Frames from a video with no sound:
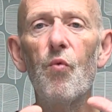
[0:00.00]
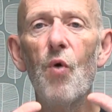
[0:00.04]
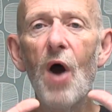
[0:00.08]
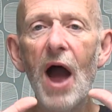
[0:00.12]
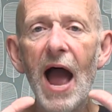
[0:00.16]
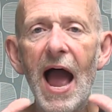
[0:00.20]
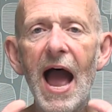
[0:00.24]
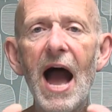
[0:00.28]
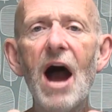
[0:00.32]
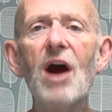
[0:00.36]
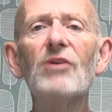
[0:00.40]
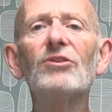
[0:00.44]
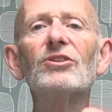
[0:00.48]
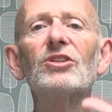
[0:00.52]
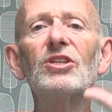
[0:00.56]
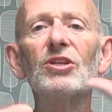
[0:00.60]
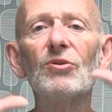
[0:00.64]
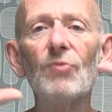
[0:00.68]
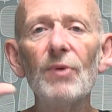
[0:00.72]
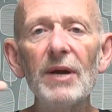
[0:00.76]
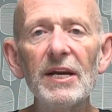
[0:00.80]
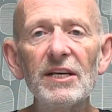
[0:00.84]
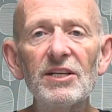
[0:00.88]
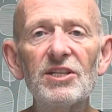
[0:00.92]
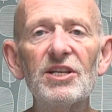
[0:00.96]
how do
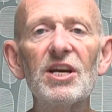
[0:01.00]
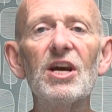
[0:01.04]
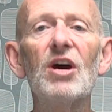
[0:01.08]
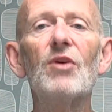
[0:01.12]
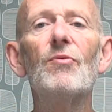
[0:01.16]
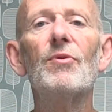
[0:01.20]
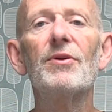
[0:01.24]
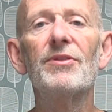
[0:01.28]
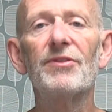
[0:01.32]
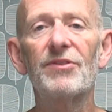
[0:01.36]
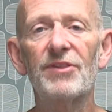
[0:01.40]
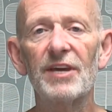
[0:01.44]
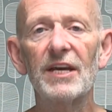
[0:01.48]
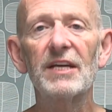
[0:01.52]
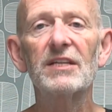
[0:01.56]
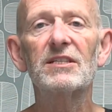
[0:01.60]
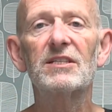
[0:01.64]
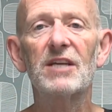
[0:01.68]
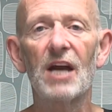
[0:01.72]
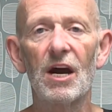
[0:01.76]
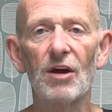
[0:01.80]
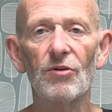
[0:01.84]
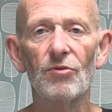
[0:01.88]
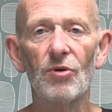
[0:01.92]
we deal when things go